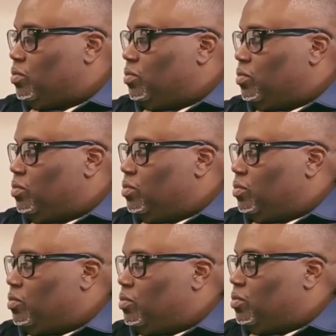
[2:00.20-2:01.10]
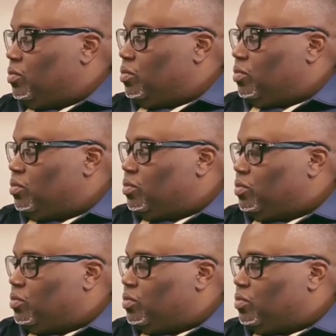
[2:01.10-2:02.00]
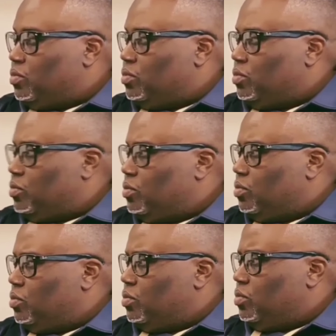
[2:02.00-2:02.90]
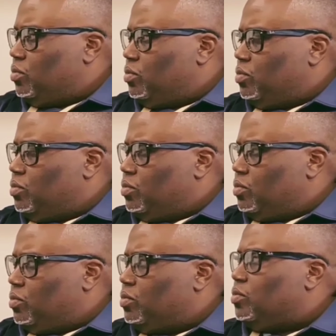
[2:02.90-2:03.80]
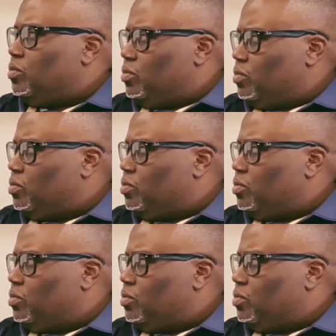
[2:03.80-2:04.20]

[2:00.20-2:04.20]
The person shown says nothing.